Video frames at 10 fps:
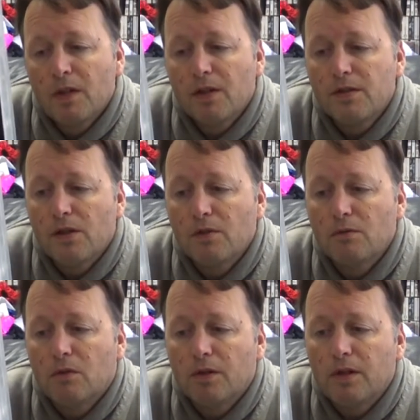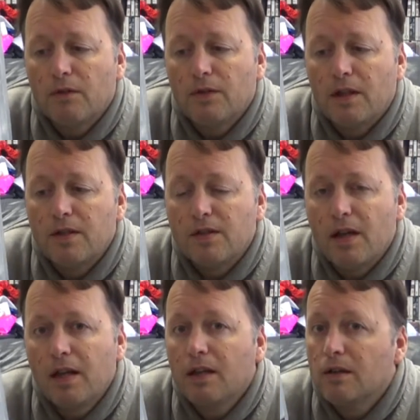So what they've done is
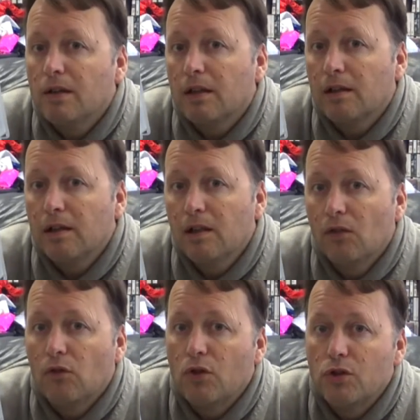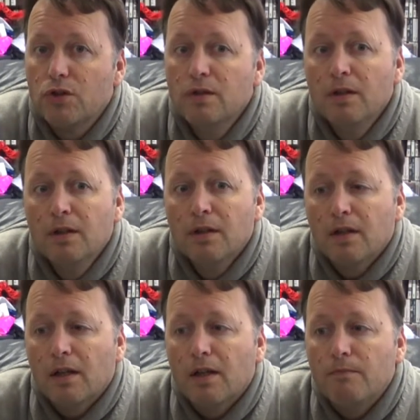taken the Coleco version,
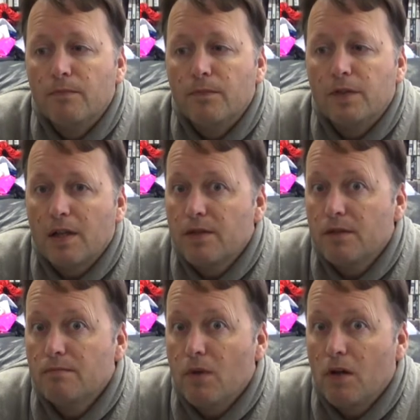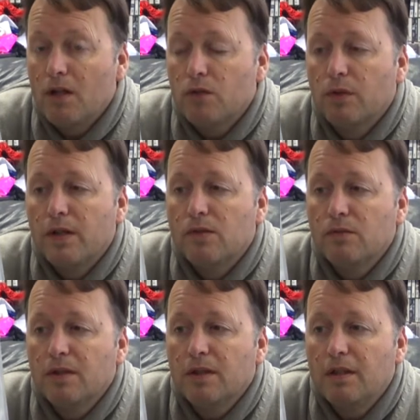done some minor tweaks
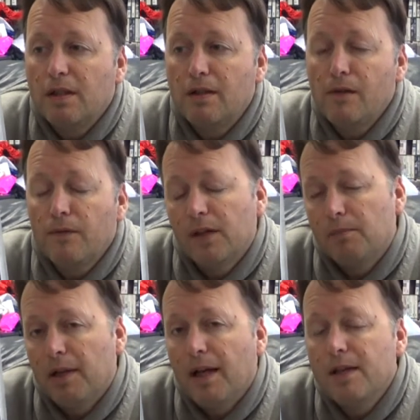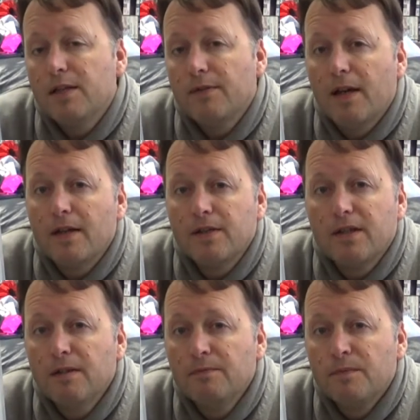to it. It definitely plays
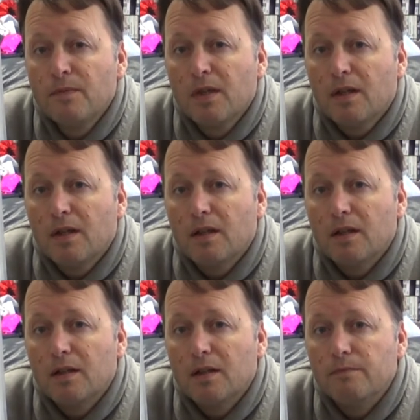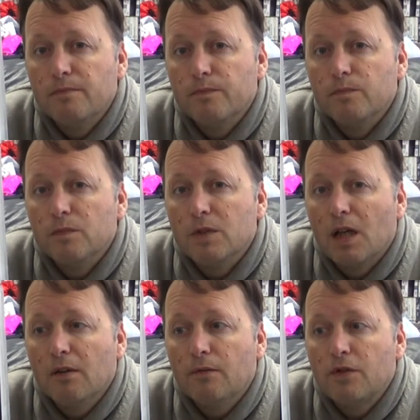faster.
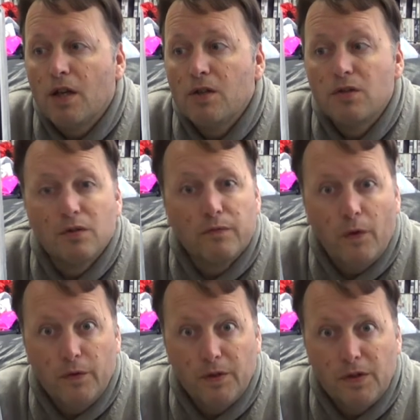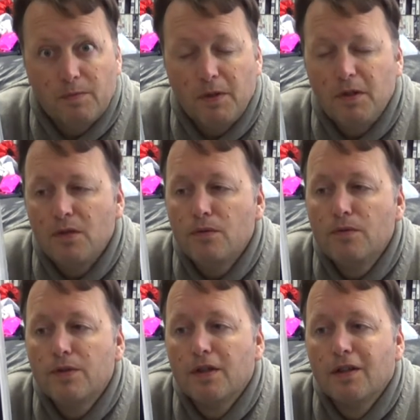They've changed the font that's been
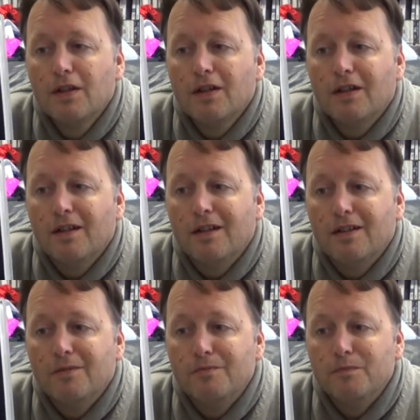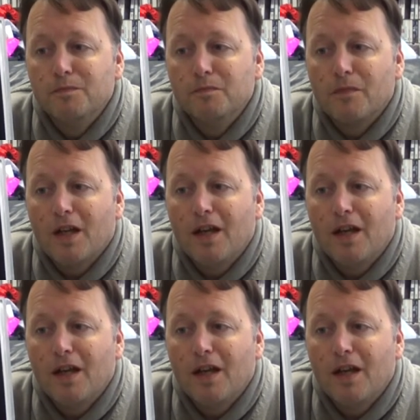used, and